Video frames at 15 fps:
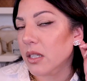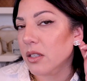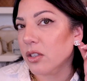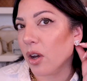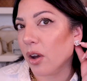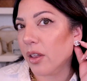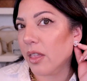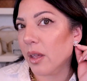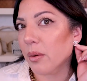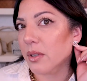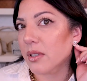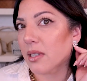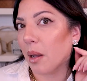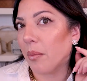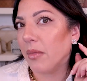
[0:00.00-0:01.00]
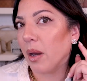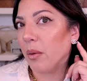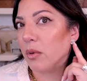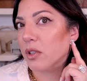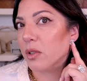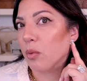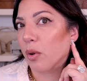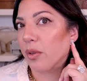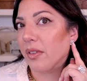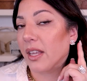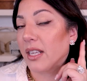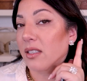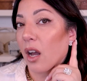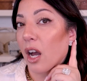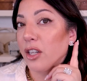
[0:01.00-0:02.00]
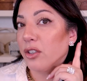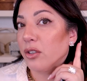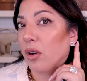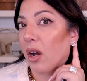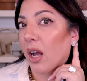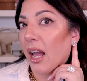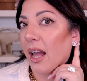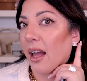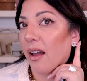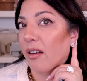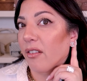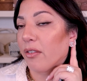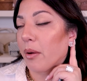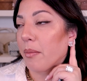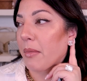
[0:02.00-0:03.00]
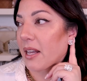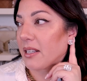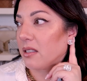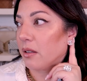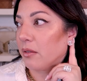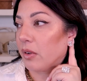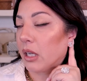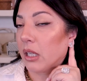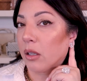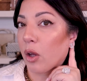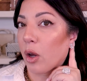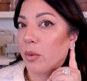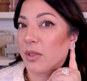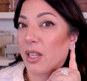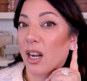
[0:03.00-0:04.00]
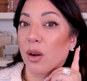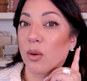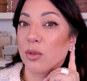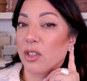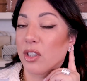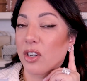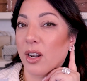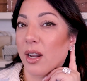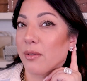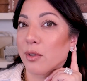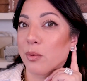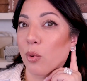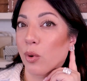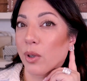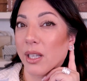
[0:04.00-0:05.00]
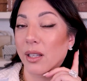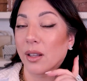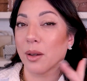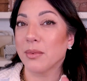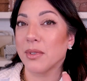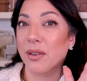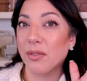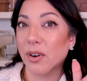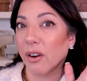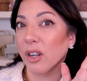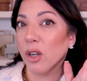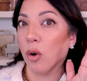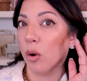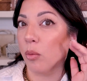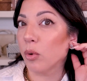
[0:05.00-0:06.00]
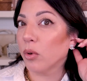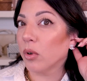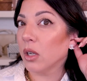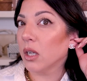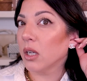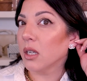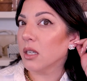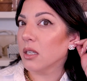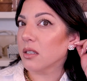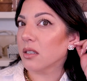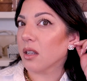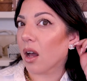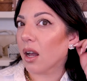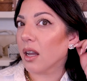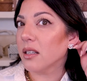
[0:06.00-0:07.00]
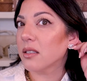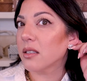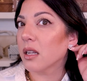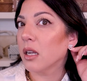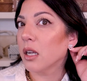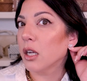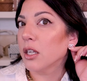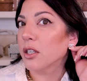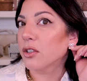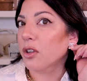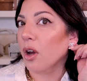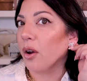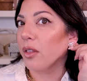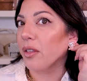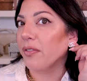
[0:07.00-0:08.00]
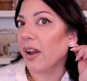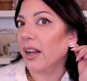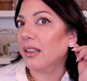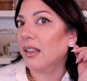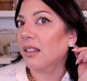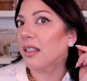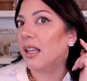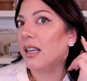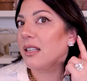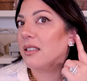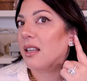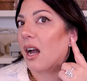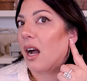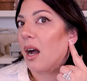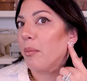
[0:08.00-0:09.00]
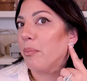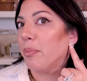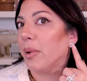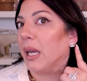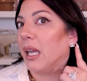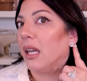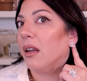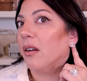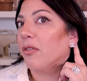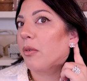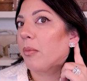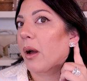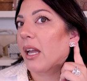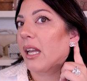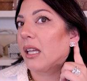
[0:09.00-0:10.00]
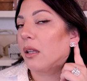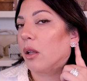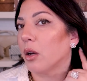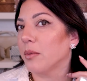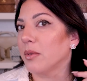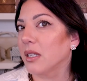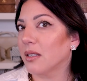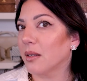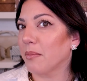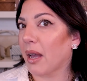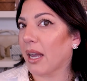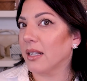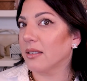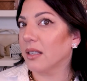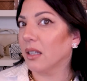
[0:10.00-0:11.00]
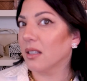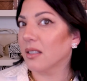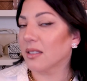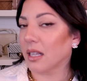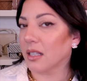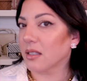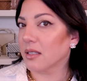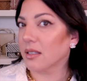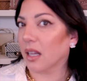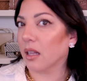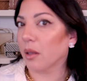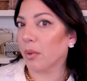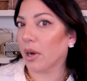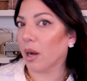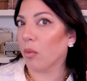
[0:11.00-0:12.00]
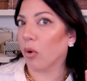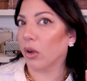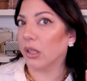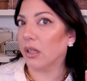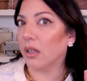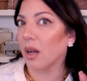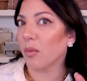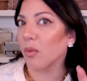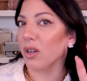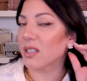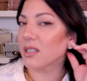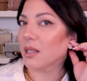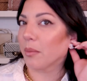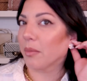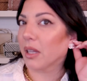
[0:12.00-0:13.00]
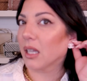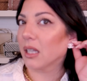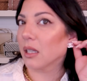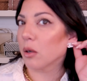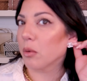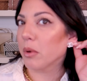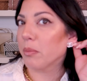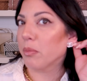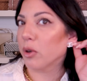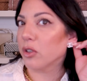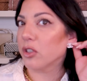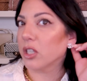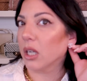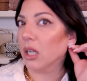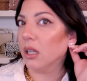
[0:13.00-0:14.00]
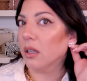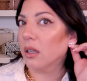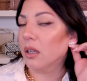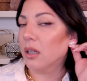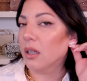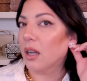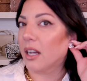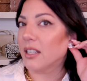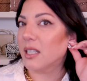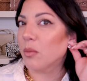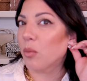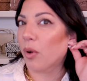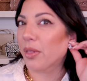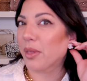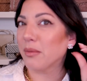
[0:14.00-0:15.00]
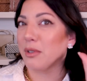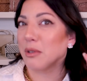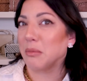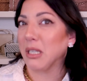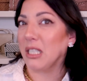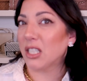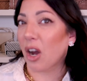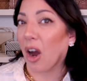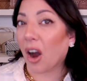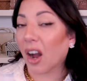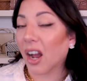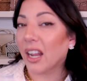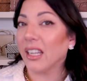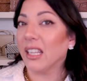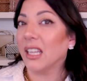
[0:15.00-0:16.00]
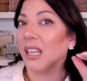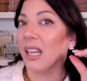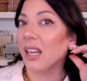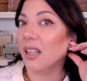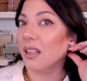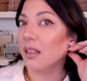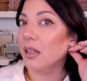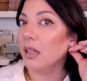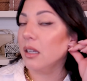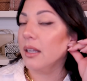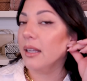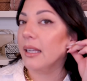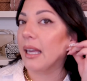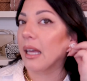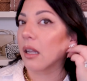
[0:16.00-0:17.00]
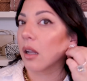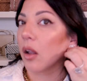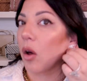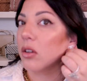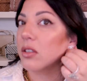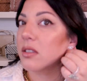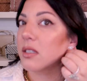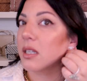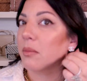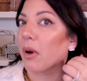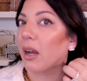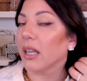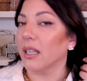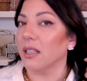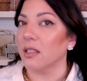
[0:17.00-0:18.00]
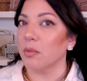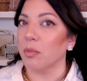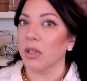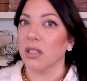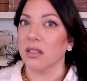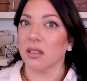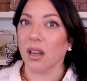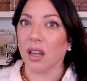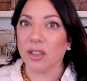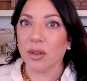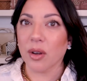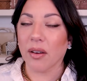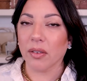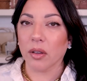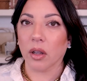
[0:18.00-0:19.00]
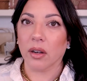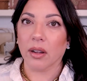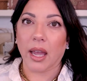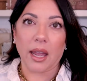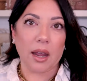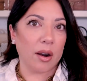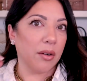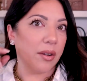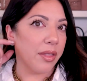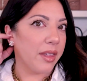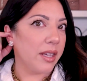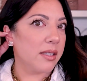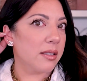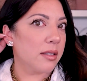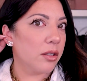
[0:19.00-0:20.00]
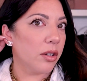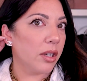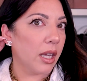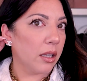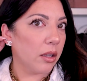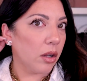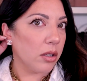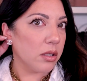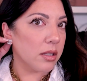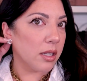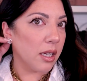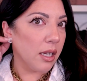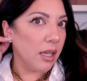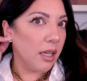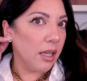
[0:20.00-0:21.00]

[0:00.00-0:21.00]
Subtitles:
So there were some that were smaller than these. I do not have massive earlobes, and I also don't have small earlobes. They're very normal size. So the fact that these are big for my earlobes is amazing, because that's exactly what I wanted. I wanted something a little bit bougie. I didn't want them to be tiny and get lost in my ears, because I do have a lot of hair and things do get lost.